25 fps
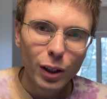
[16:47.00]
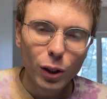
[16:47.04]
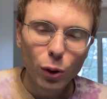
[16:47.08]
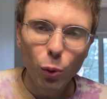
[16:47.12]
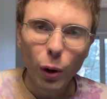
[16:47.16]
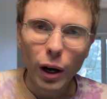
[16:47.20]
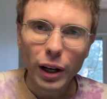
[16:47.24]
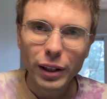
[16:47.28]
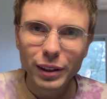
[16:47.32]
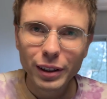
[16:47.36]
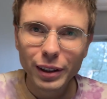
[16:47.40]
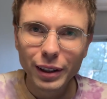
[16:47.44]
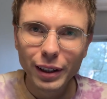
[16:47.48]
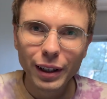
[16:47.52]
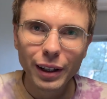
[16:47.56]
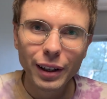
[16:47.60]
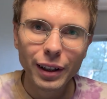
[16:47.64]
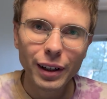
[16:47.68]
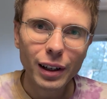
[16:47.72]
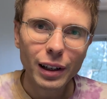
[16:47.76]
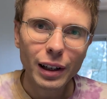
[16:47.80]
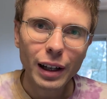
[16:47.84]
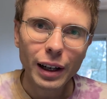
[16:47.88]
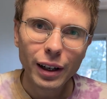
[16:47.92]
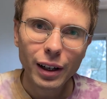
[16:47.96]
1
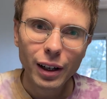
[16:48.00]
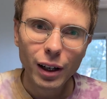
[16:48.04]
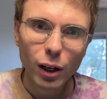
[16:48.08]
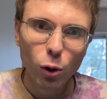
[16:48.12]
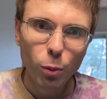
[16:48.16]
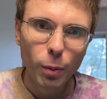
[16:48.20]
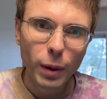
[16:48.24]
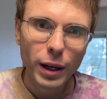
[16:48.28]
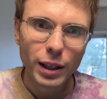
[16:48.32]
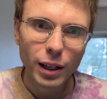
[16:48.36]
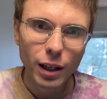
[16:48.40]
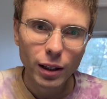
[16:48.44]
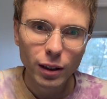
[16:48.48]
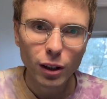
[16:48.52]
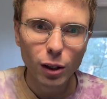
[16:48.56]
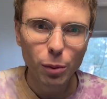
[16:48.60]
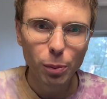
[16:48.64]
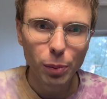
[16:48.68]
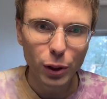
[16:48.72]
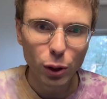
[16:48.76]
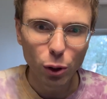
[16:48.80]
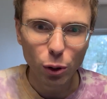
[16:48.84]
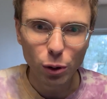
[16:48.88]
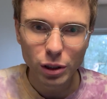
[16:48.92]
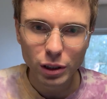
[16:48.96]
year, like how many
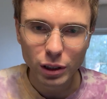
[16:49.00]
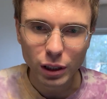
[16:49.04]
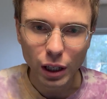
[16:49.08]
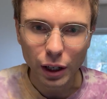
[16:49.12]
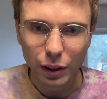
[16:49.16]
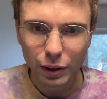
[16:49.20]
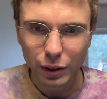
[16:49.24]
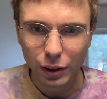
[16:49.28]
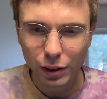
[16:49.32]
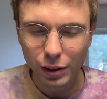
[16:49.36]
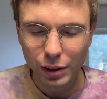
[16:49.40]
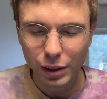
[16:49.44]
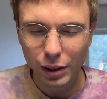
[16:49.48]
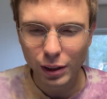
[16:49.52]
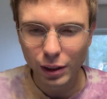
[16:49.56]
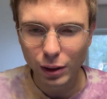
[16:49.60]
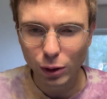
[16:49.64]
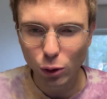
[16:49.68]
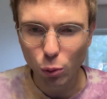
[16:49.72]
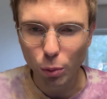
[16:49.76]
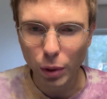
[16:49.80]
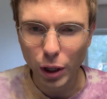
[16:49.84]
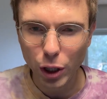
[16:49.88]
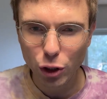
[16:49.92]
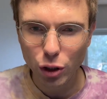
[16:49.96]
entrepreneurs start in this
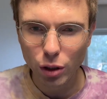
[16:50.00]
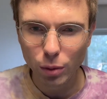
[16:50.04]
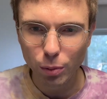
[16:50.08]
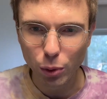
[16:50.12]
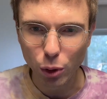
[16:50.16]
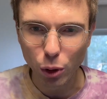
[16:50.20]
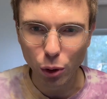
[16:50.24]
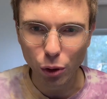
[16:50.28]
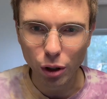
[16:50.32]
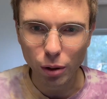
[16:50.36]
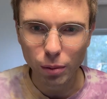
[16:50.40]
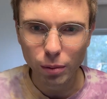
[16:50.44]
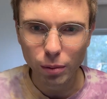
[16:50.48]
incubation program?